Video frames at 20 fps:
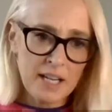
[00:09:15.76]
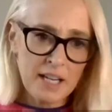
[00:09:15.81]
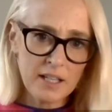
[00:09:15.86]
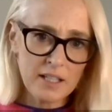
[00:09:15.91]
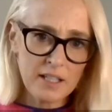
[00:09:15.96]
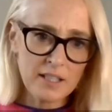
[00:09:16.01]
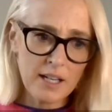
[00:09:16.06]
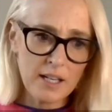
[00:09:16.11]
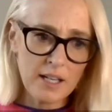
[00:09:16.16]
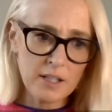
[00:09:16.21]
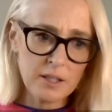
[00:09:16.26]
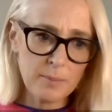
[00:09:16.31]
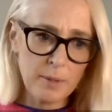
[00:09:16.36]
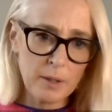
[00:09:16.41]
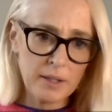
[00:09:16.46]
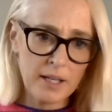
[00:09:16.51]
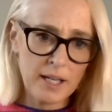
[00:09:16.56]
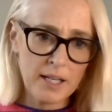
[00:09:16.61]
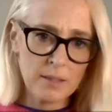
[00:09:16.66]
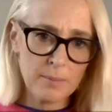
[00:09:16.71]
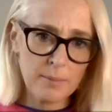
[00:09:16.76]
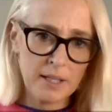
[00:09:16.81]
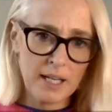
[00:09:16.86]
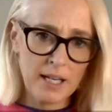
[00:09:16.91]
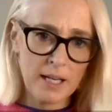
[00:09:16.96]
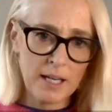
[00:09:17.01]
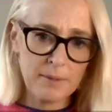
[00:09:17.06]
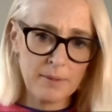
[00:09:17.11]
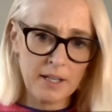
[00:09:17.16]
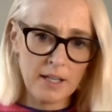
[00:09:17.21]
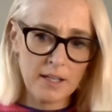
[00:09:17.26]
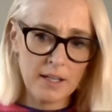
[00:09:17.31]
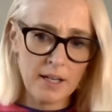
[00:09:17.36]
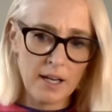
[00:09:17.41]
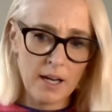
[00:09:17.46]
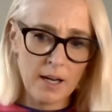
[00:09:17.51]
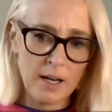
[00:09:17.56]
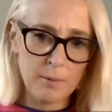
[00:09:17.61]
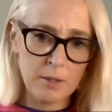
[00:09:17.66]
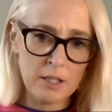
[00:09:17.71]
tell us about Katie McCabe then,
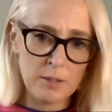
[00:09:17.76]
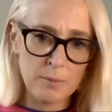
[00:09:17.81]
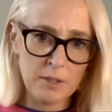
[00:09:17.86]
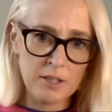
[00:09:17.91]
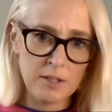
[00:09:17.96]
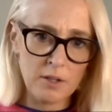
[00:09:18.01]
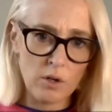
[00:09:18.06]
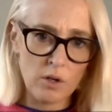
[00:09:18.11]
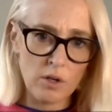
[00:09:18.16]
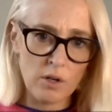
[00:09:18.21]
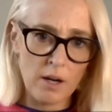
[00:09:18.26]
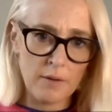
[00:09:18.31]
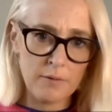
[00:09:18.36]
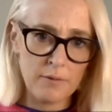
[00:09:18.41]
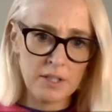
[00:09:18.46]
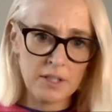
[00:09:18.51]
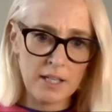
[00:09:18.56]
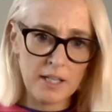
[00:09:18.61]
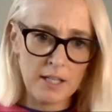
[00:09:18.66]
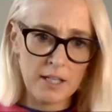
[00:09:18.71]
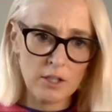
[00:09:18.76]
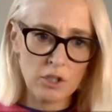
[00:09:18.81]
because we saw her obviously.